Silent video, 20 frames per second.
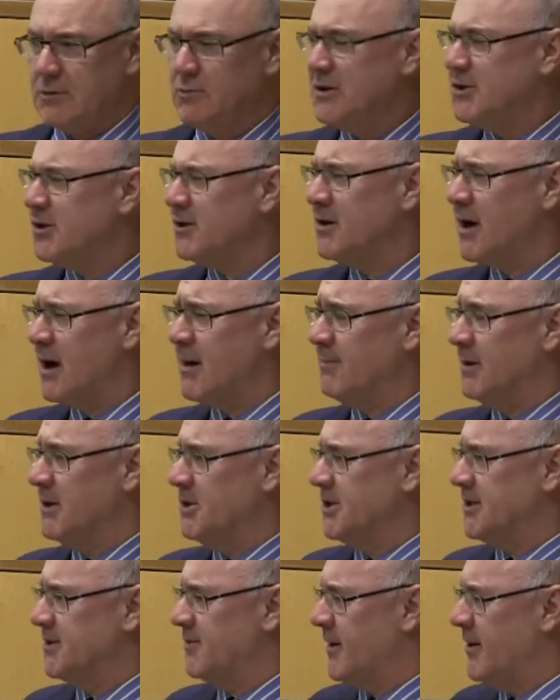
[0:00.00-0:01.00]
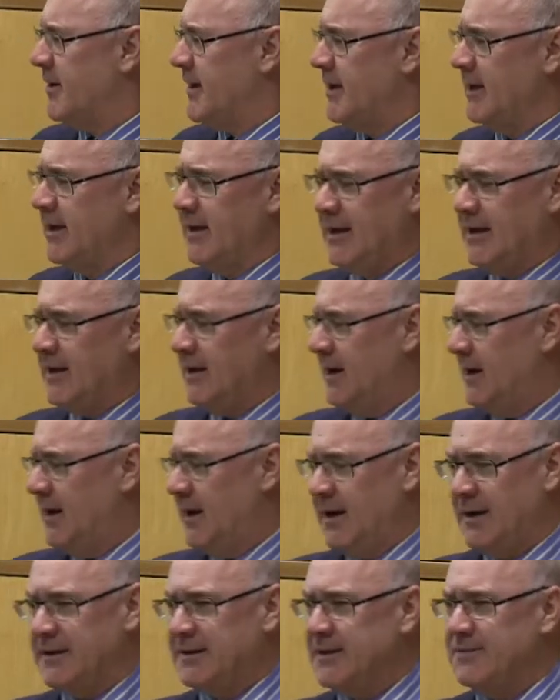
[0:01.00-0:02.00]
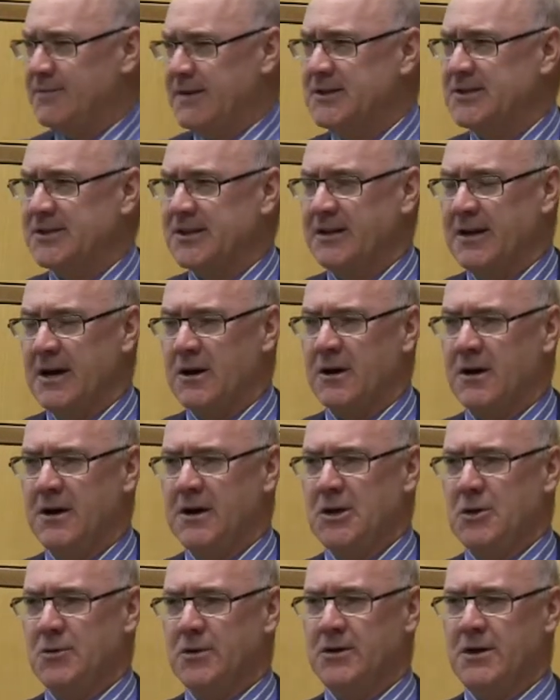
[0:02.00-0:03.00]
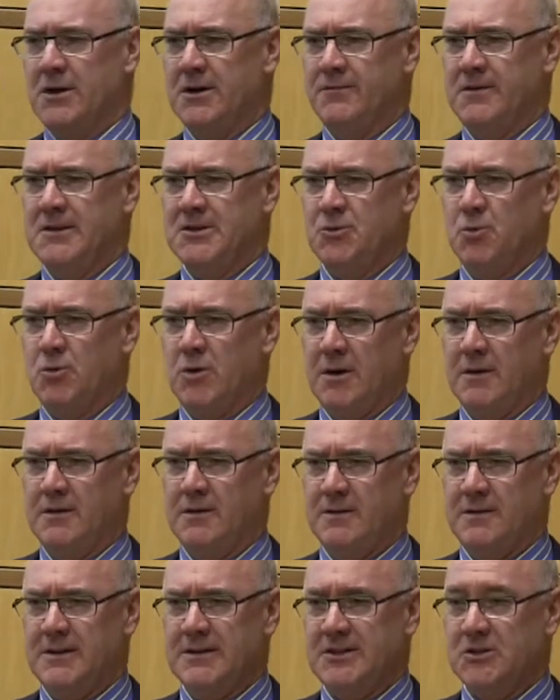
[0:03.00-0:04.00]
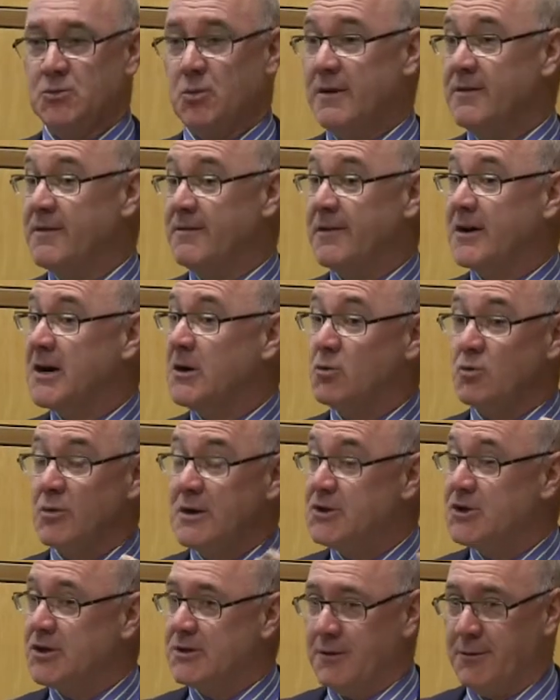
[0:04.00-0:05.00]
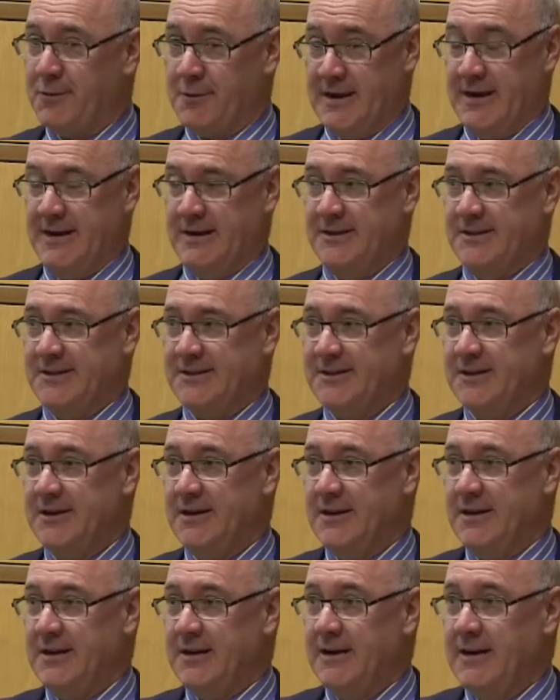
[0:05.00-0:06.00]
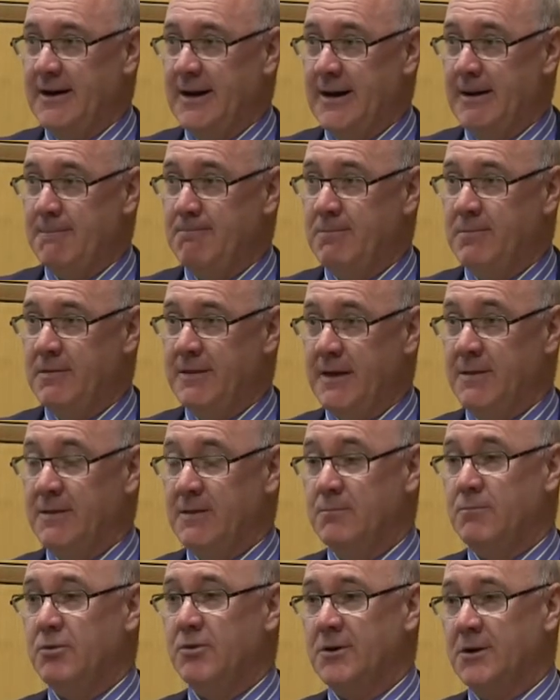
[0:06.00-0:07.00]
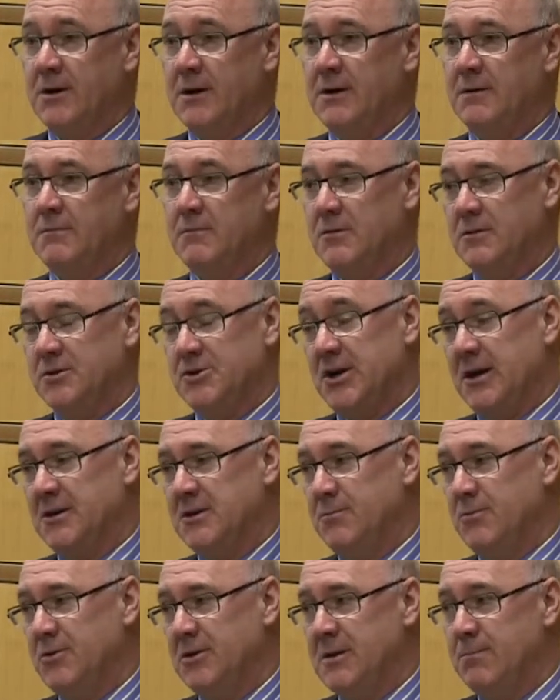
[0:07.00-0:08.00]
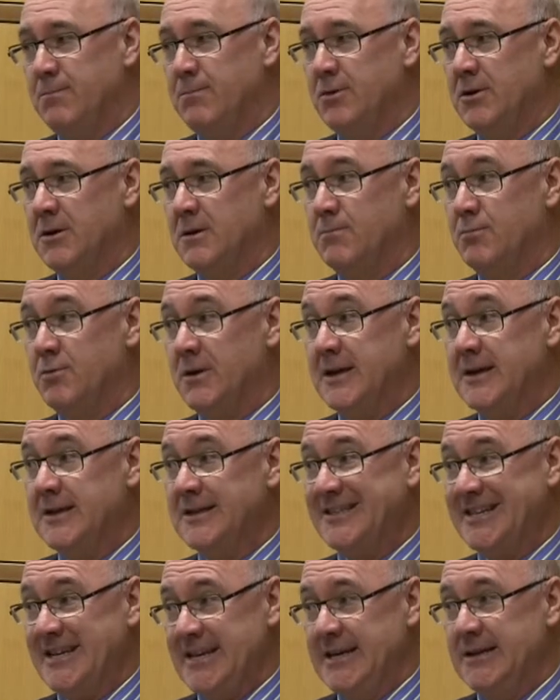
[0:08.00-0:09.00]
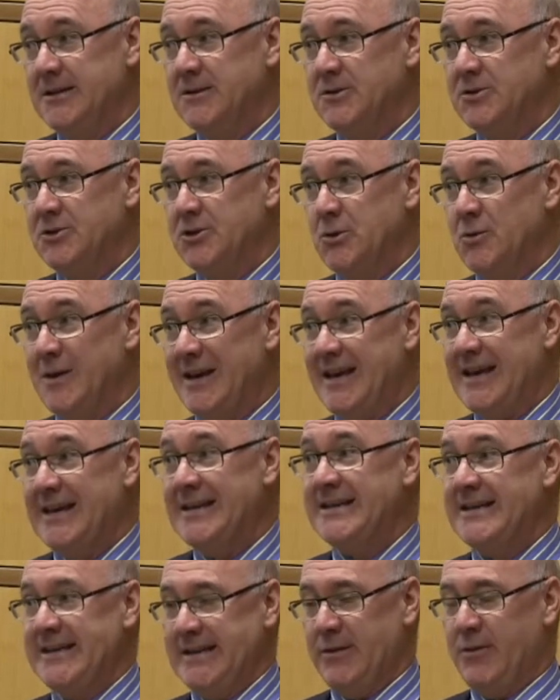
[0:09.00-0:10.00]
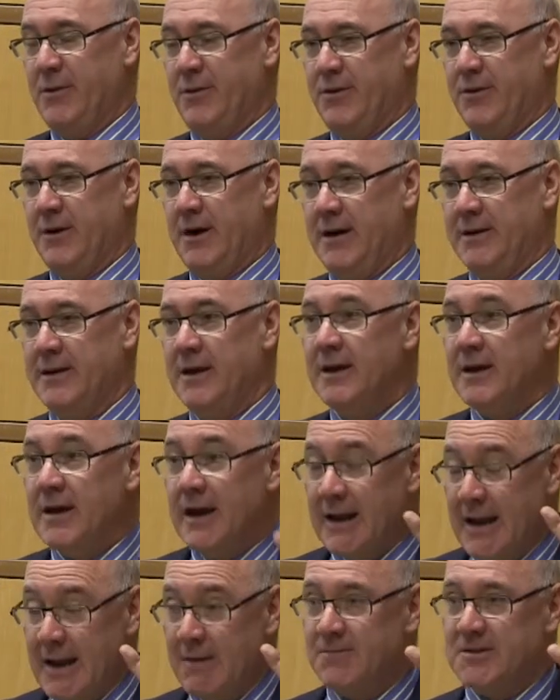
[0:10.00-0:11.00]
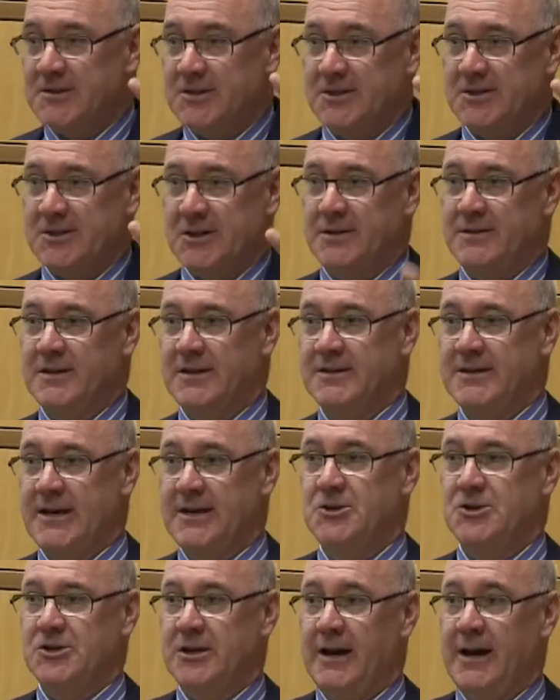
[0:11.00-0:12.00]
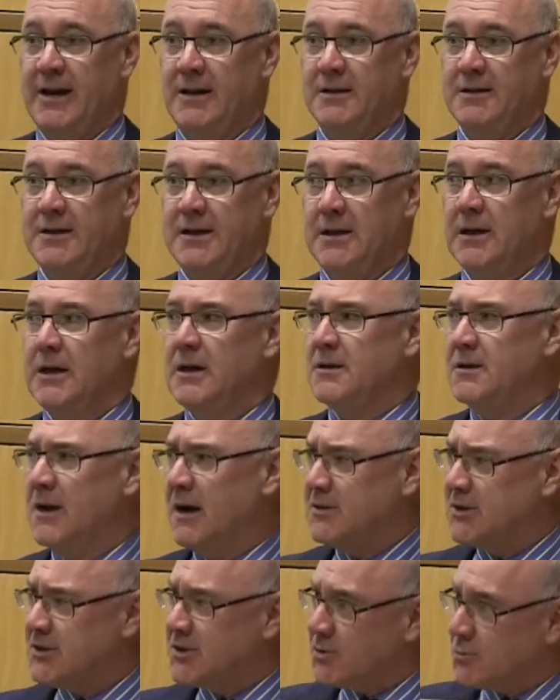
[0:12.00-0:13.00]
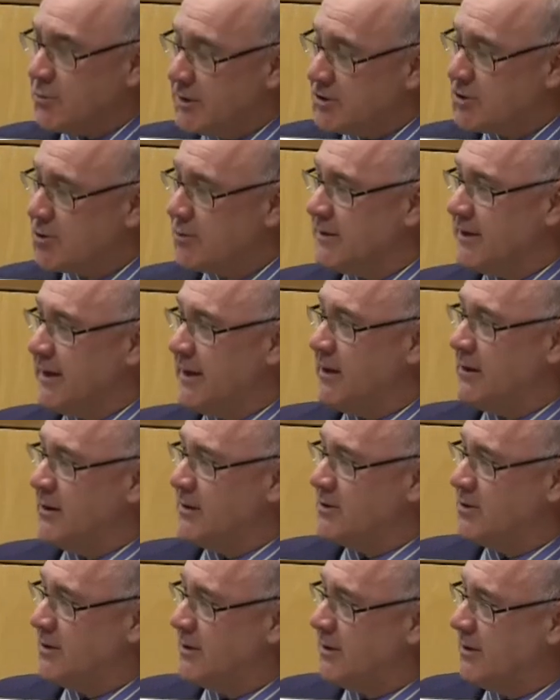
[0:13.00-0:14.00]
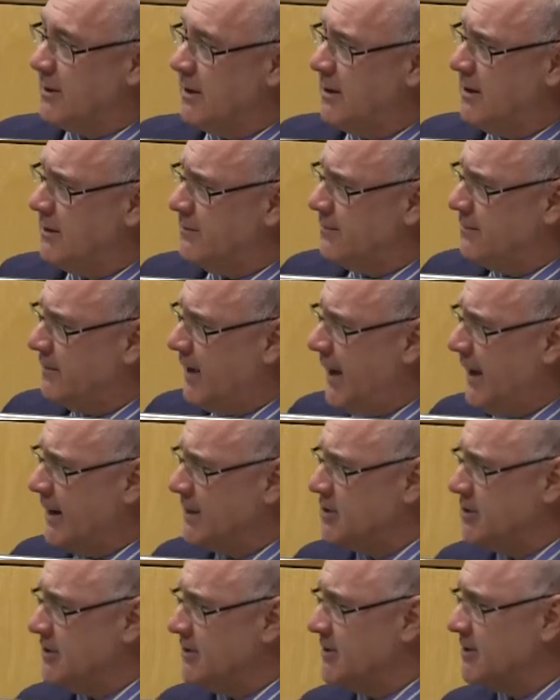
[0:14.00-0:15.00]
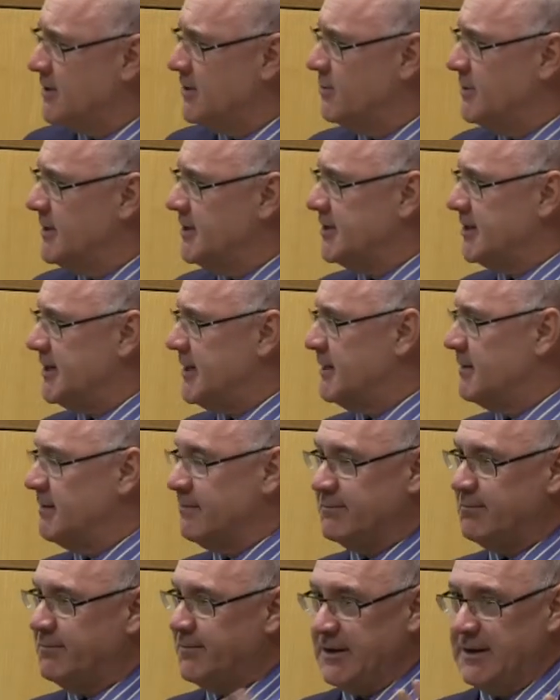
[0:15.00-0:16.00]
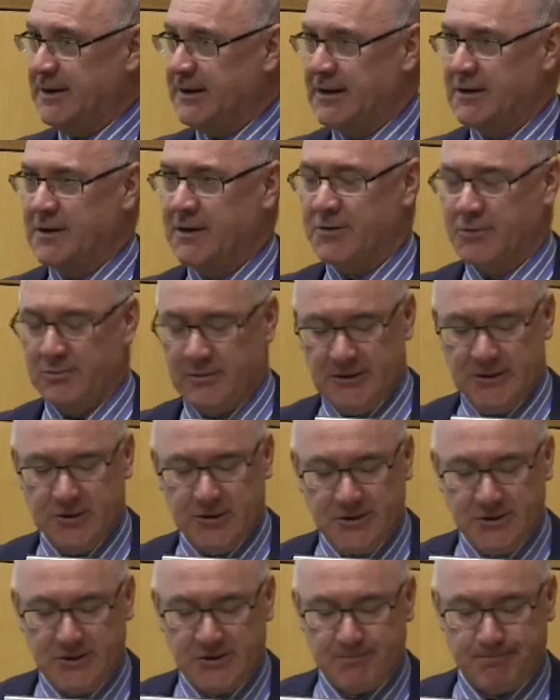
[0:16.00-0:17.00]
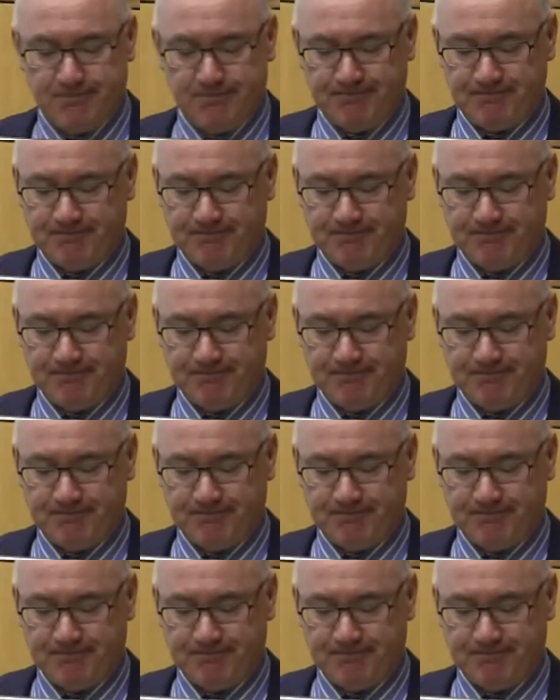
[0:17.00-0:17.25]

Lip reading: Richard Gombrich has very convincingly argued in a lot of his work that this is one of the very original things that the Buddha, Shakyamuni Buddha, brings into Indian thought. An emphasis on the intentionality, not just the ritual character of actions that we see in Vedic and other religions.